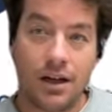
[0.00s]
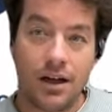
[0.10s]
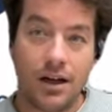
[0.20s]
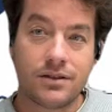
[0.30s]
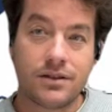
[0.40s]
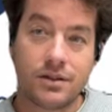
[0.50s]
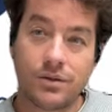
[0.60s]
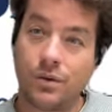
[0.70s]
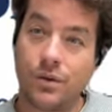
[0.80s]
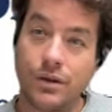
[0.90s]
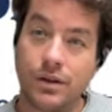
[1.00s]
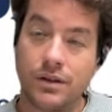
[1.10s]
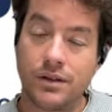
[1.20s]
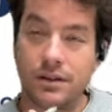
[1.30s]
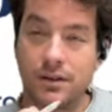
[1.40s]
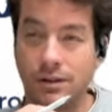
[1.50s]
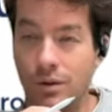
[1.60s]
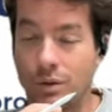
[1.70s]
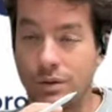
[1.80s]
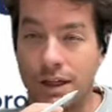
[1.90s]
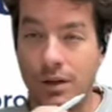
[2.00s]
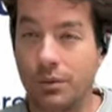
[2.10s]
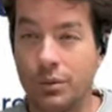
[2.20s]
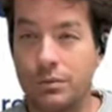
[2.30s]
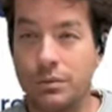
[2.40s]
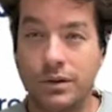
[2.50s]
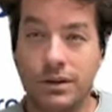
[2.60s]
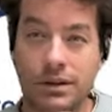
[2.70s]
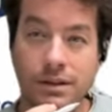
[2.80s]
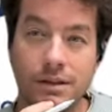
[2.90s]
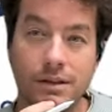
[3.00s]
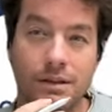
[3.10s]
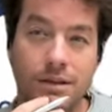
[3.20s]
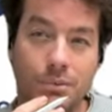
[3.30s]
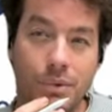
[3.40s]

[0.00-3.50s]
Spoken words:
asks for the hotel room or the